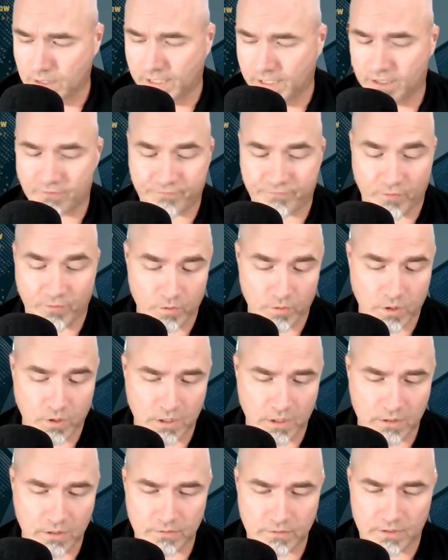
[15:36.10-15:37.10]
I got a phone
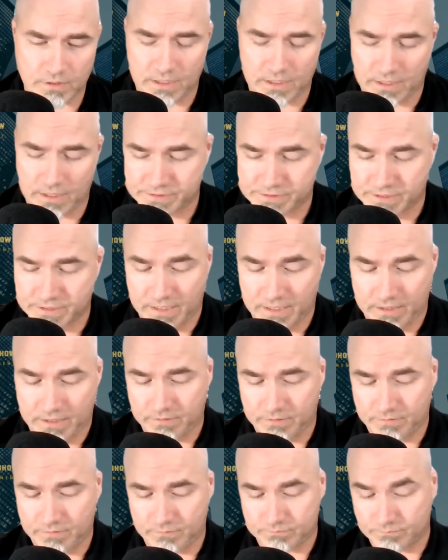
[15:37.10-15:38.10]
call
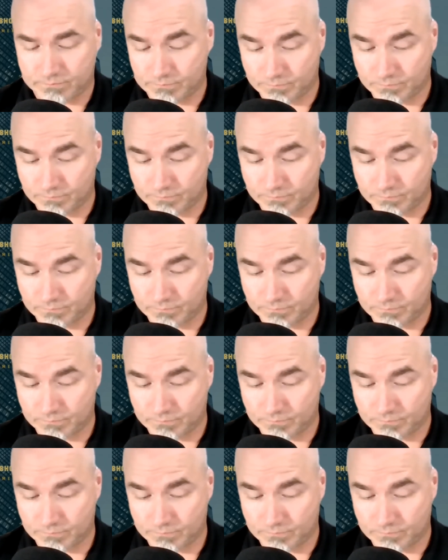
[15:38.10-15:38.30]
saying